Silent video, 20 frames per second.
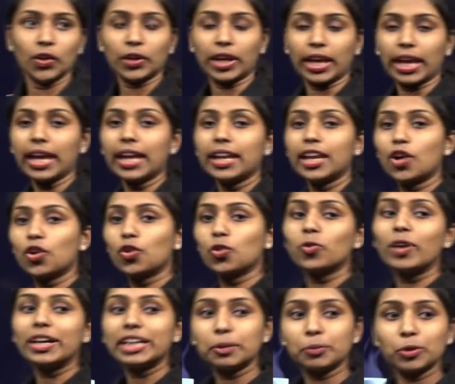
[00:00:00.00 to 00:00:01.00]
Okay, now
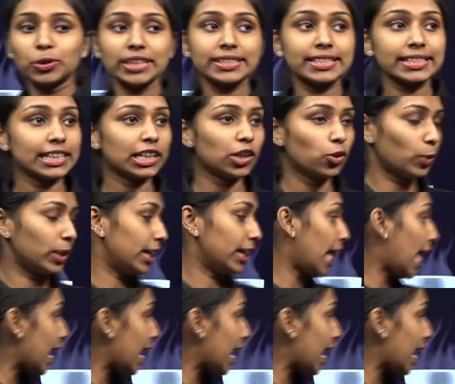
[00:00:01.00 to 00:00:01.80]
what about the third one?